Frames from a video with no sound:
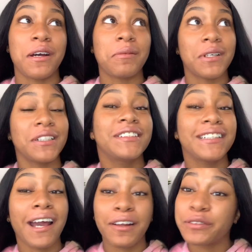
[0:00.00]
I'm currently
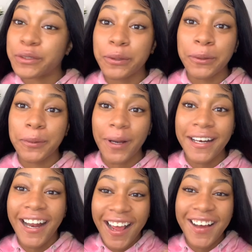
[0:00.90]
out of school right
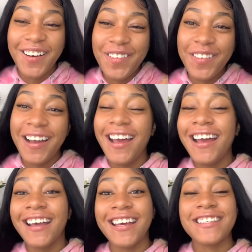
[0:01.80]
now
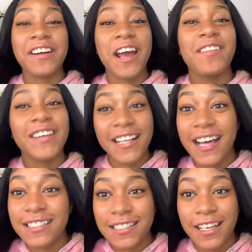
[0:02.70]
because I don't have any
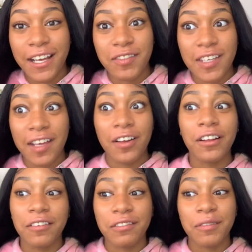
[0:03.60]
classes to take. I've taken all
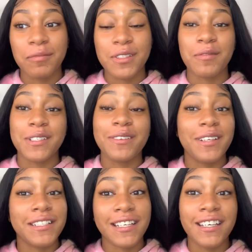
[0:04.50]
of them, so I'm just waiting
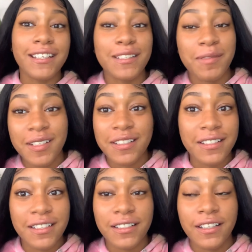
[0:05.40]
to get accepted to
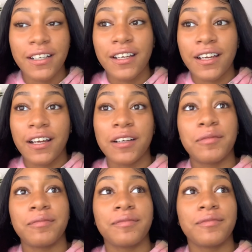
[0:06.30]
the
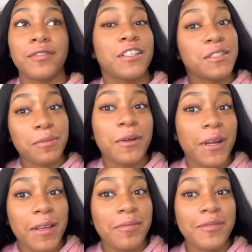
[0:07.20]
nursing program.